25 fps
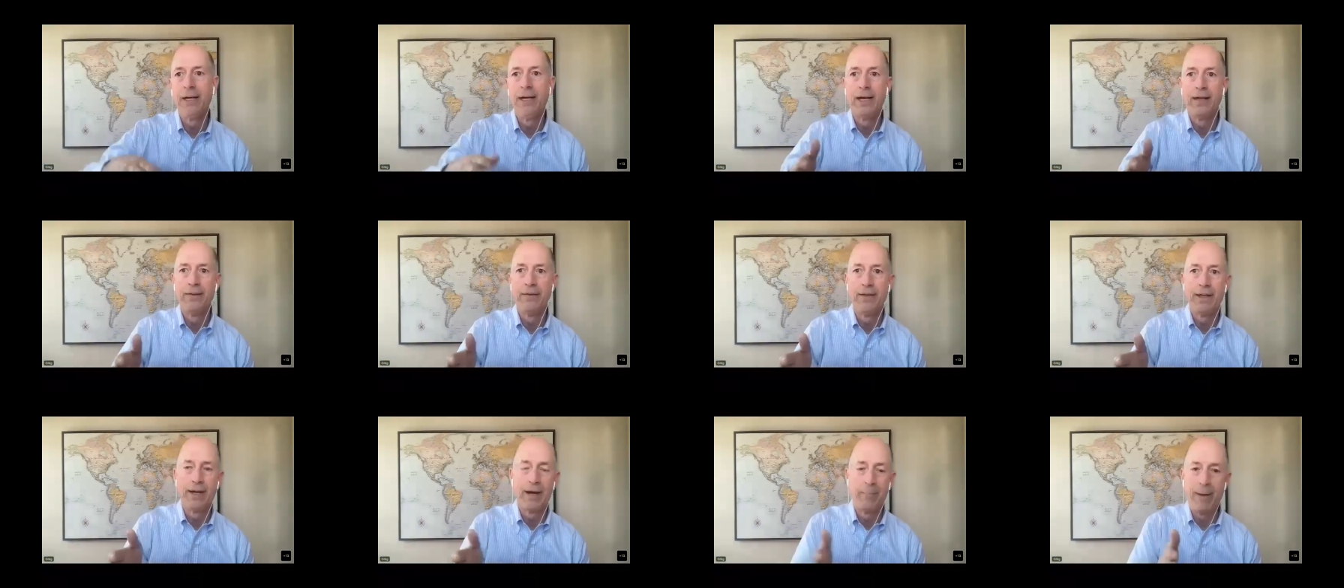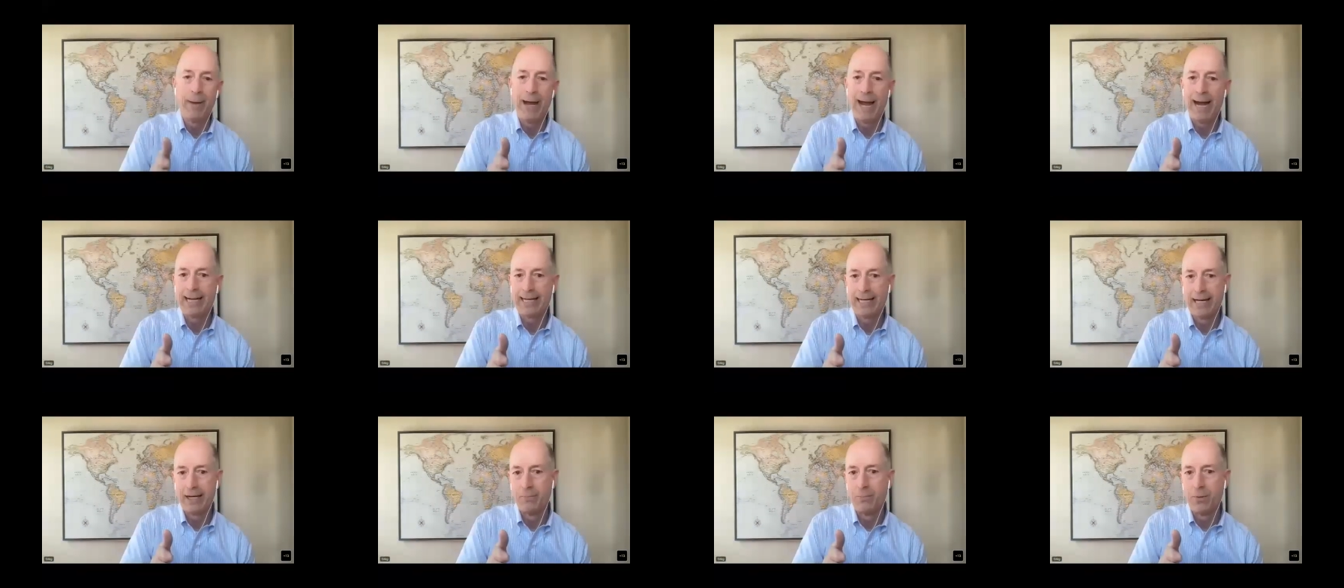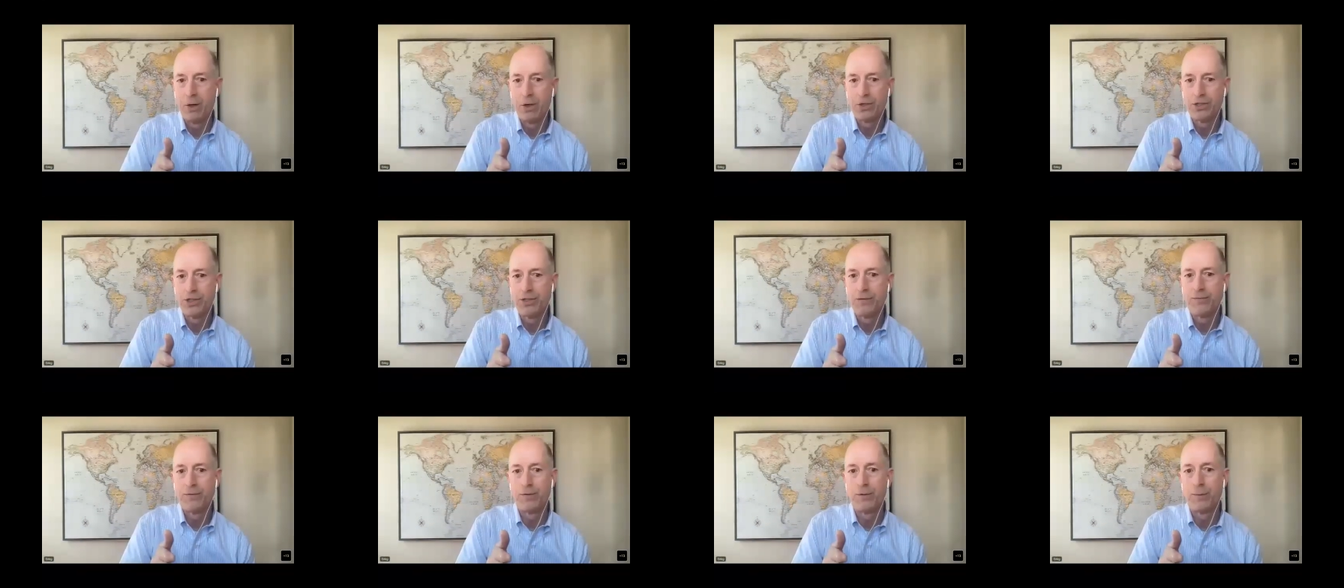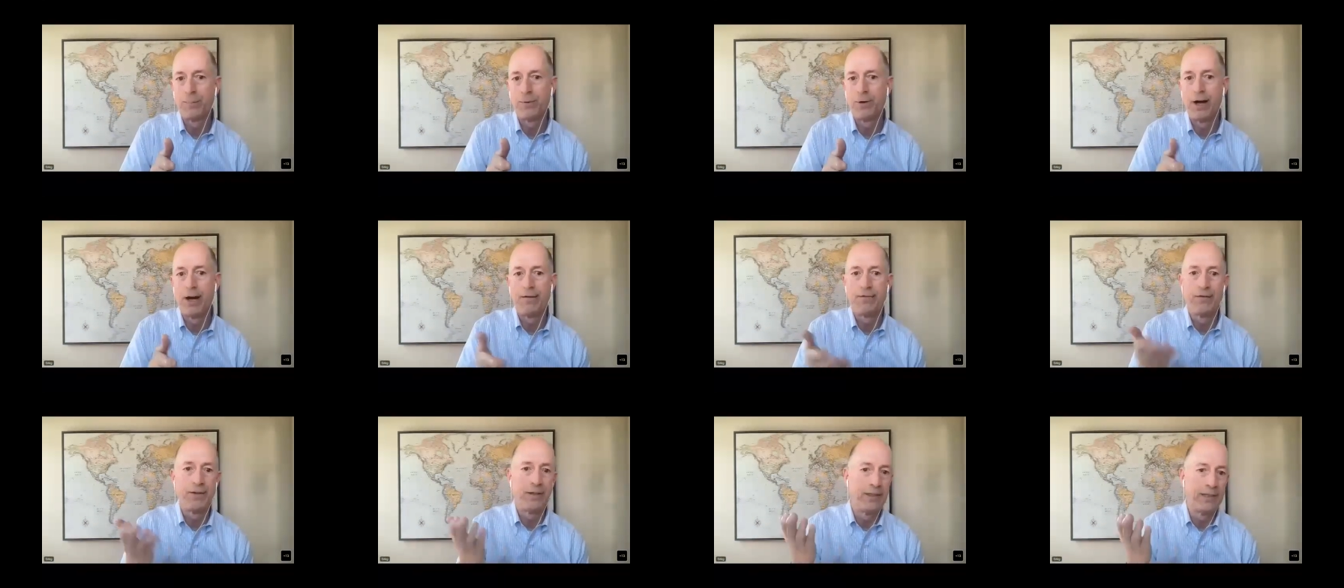And then I back out a margin for a
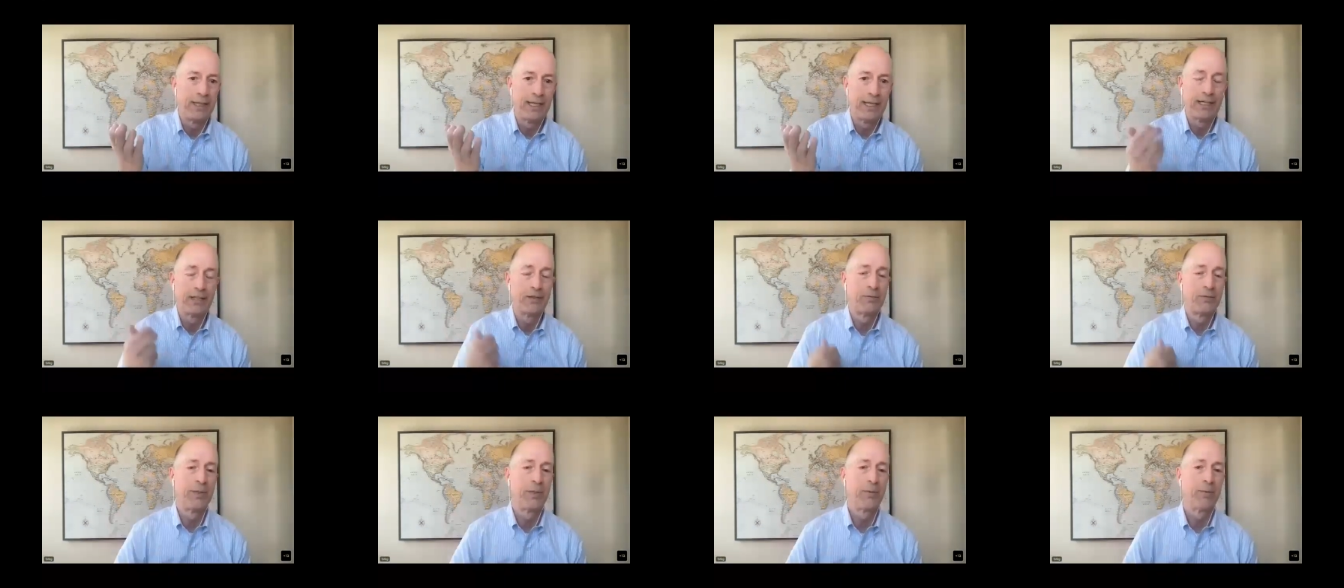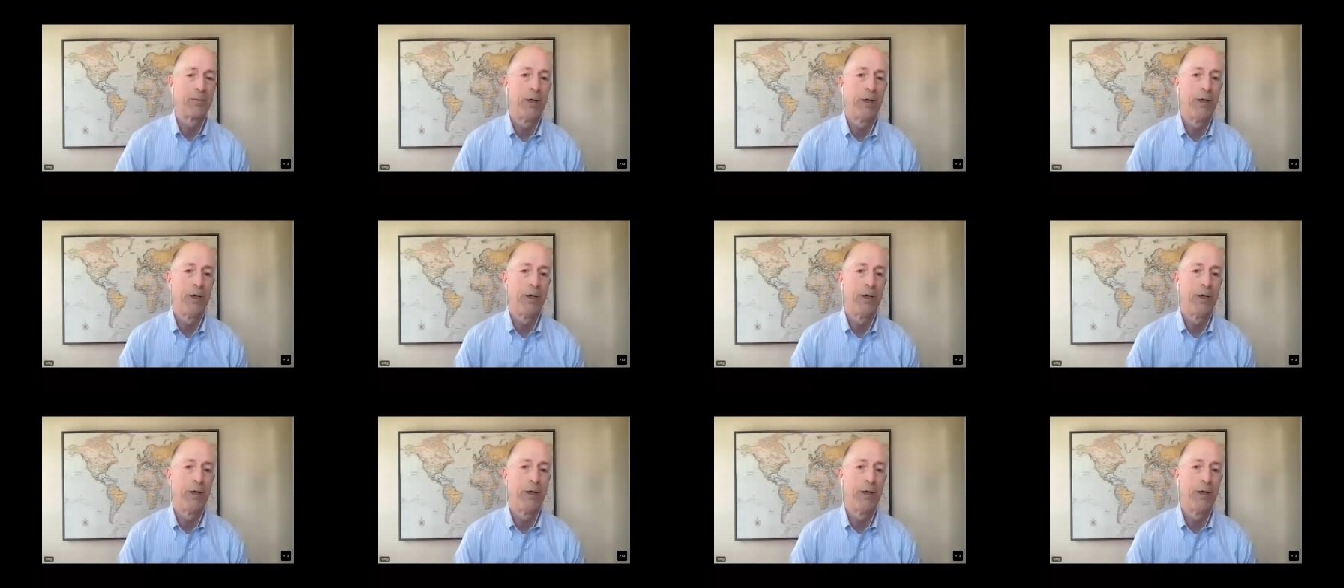profit, and that gives me a raw